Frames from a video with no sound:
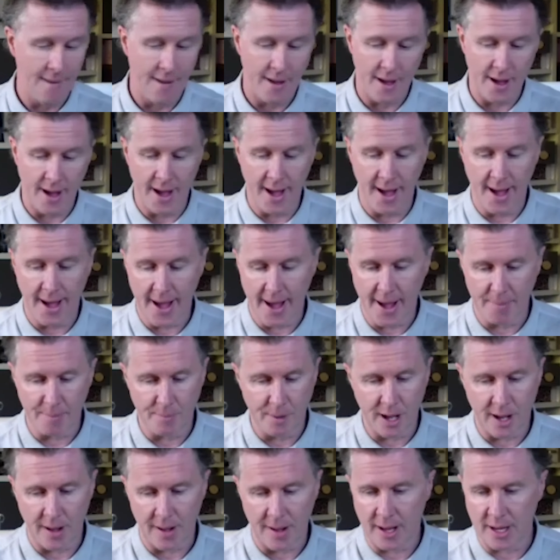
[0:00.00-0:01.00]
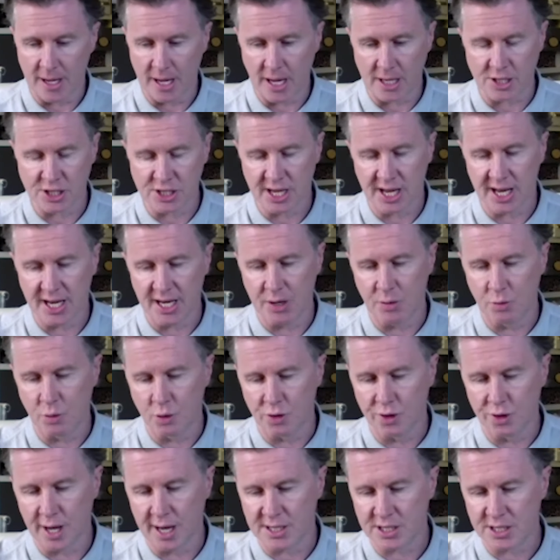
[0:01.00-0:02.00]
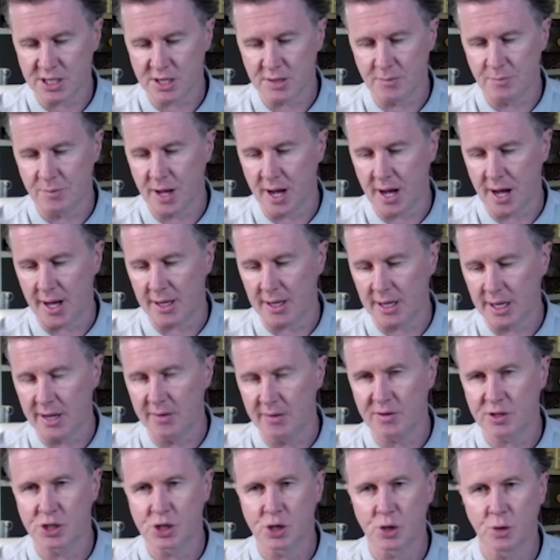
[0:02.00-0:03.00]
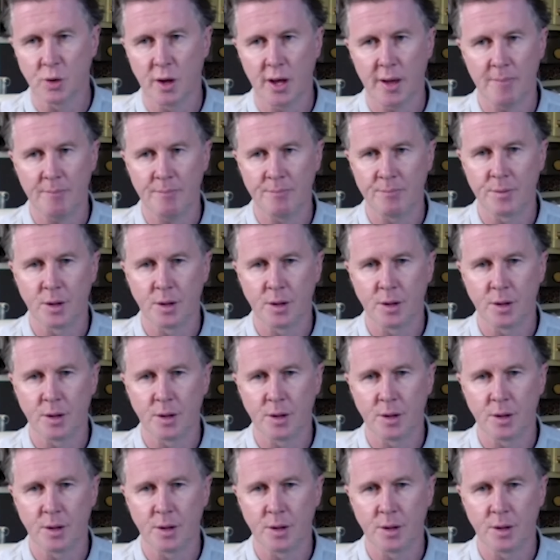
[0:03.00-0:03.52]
I certainly wouldn't ask him that. I'd leave it to him.